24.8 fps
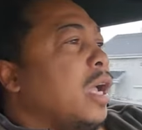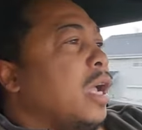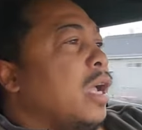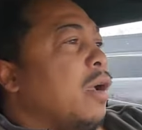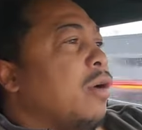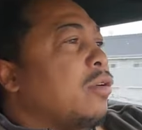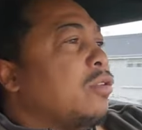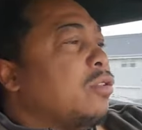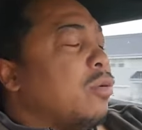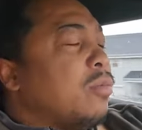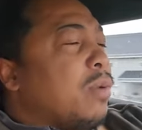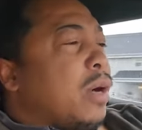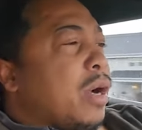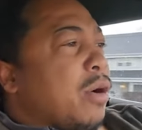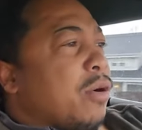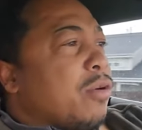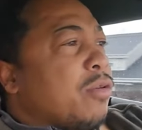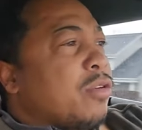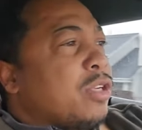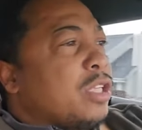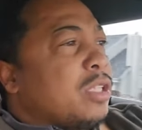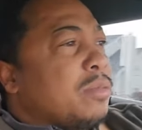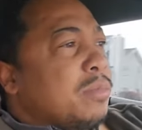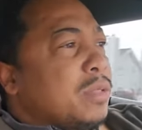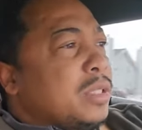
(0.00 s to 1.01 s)
It was around
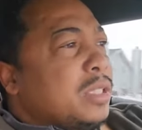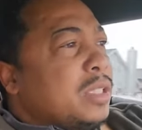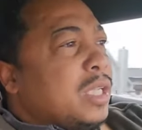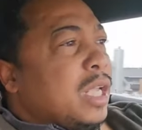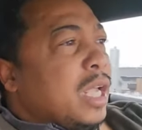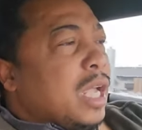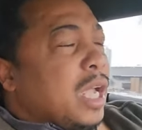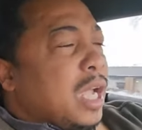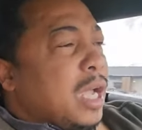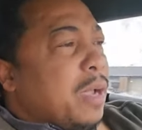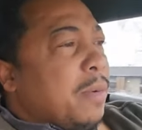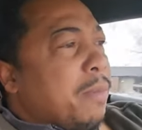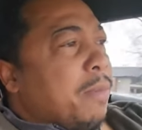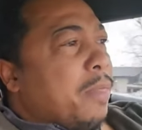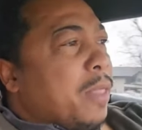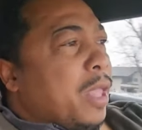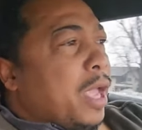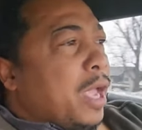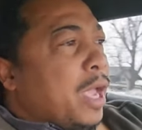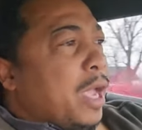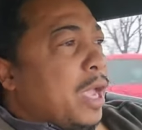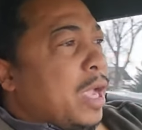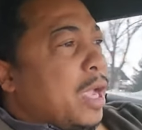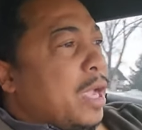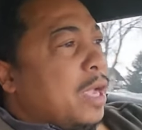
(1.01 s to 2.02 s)
Christmas time,
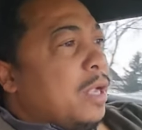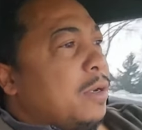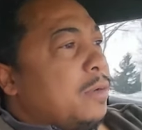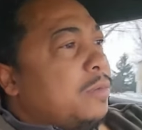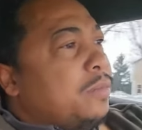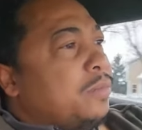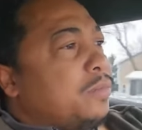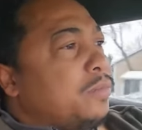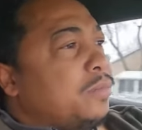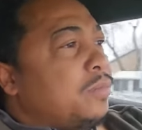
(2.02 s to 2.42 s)
and